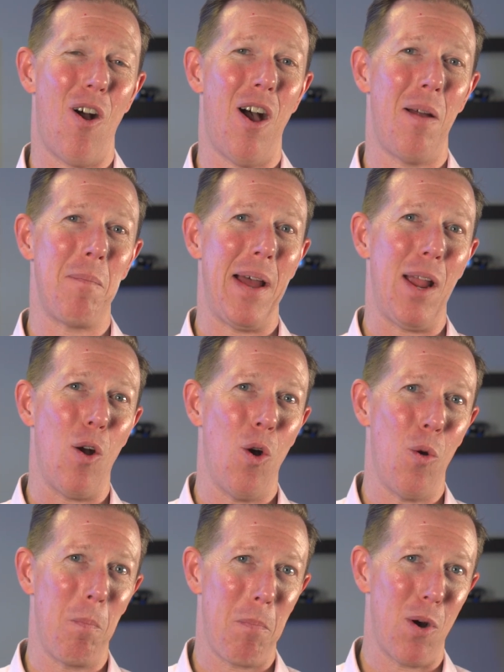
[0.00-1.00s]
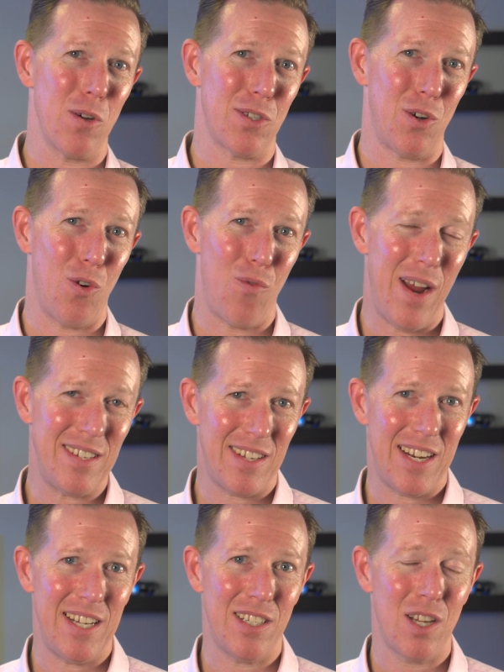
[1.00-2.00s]
on my own personal
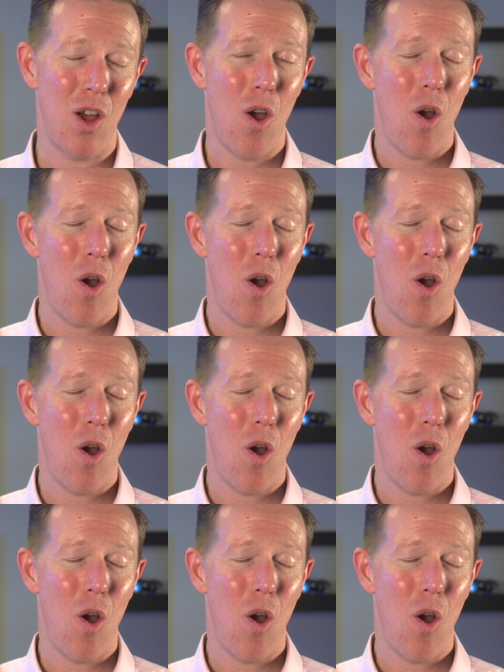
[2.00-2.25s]
residence